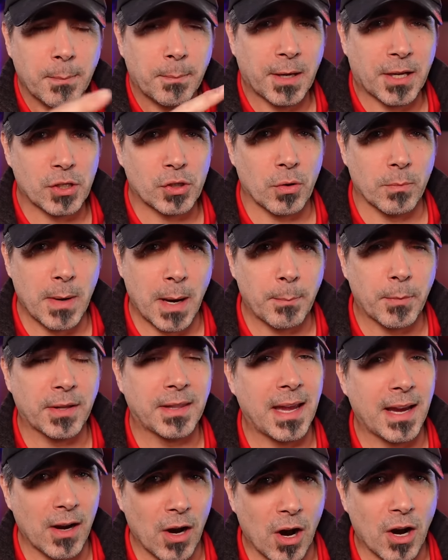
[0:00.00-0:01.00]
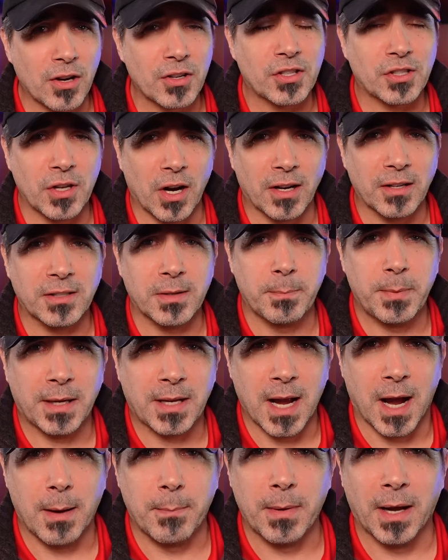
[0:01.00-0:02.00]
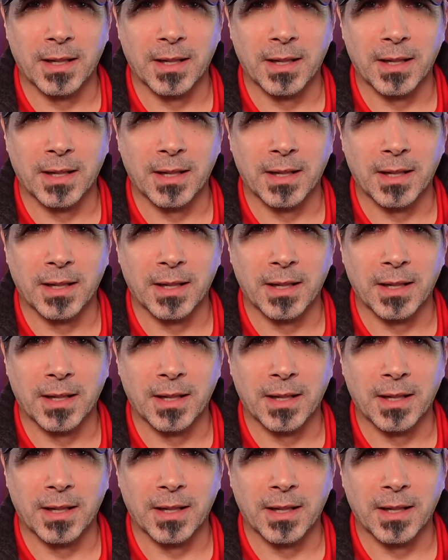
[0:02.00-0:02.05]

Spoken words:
because remember, they are starting to become